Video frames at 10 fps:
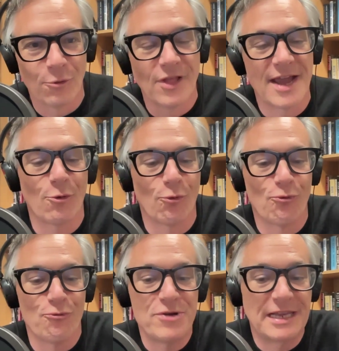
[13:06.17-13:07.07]
like
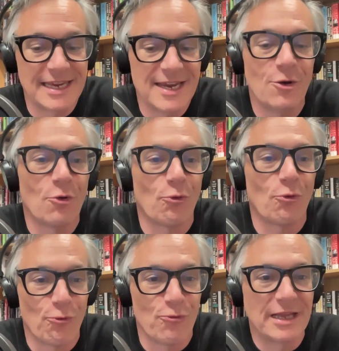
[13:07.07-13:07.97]
really,
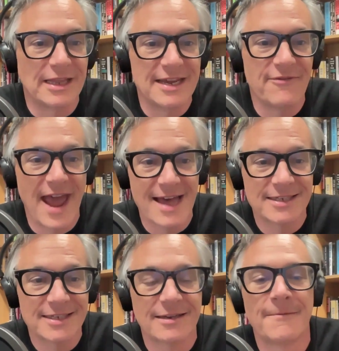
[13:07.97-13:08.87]
really fast.